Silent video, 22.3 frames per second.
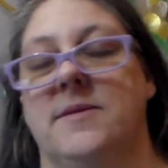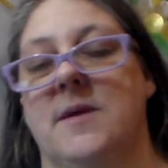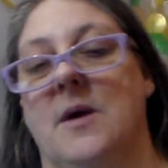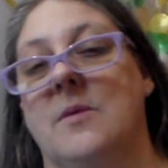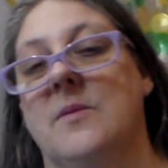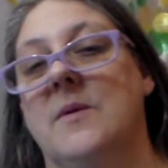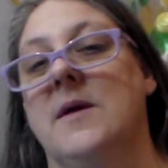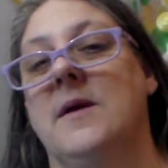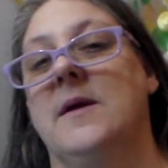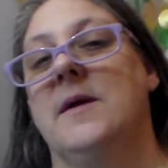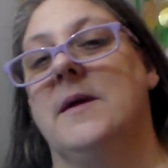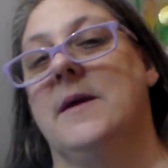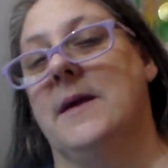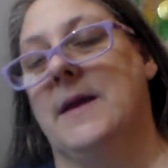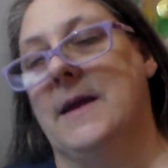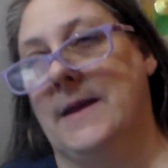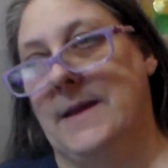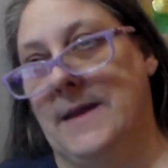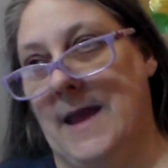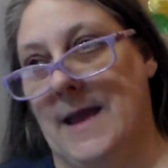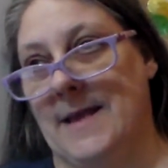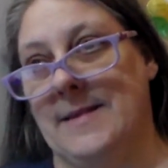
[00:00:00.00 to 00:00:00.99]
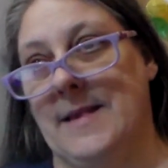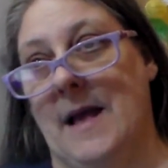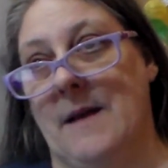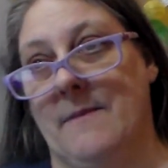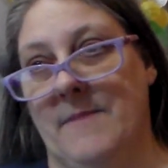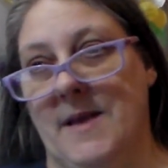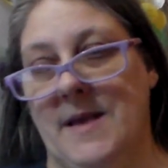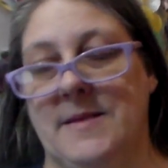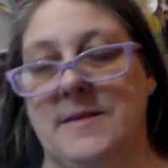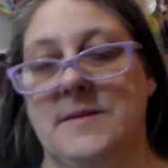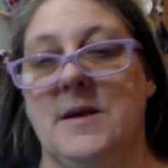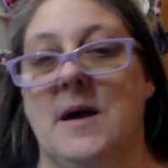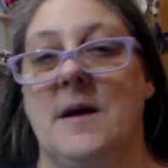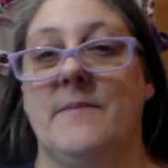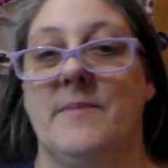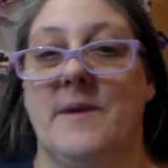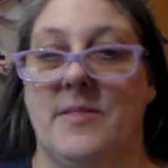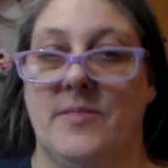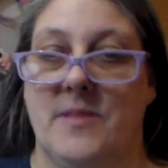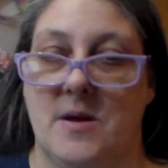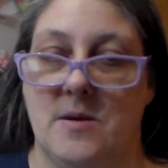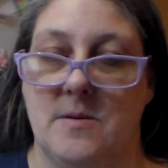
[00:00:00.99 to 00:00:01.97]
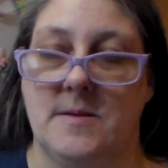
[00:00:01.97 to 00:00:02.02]
So, yes, I messed up
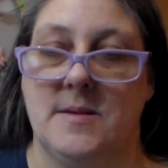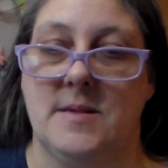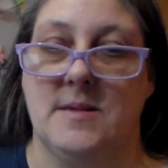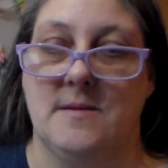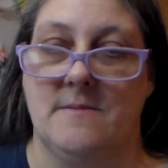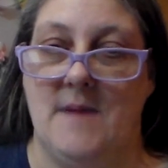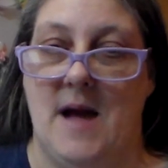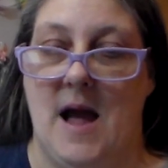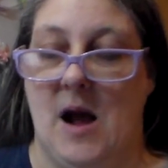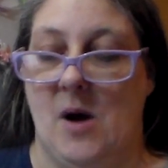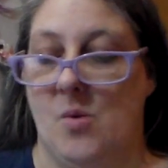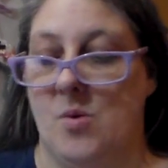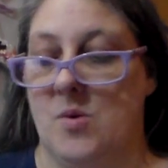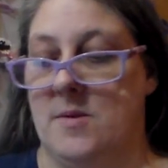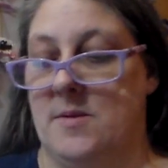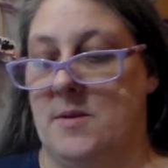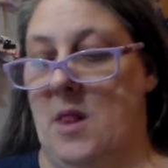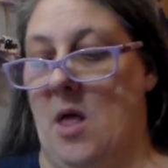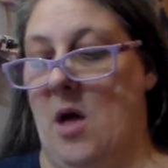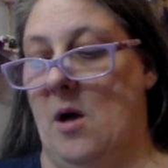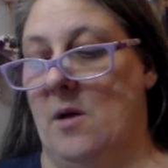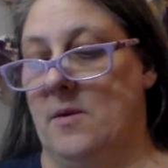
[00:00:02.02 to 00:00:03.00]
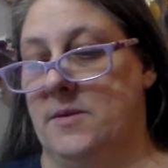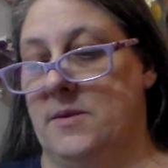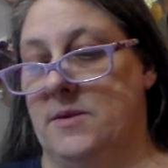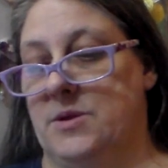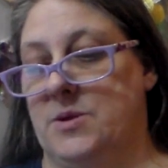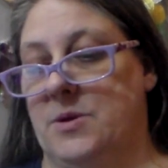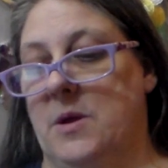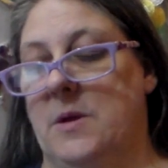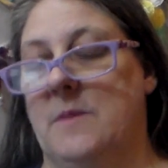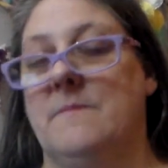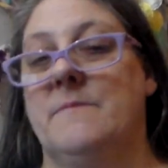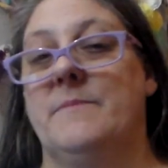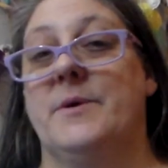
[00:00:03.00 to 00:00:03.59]
and there's some hours lost.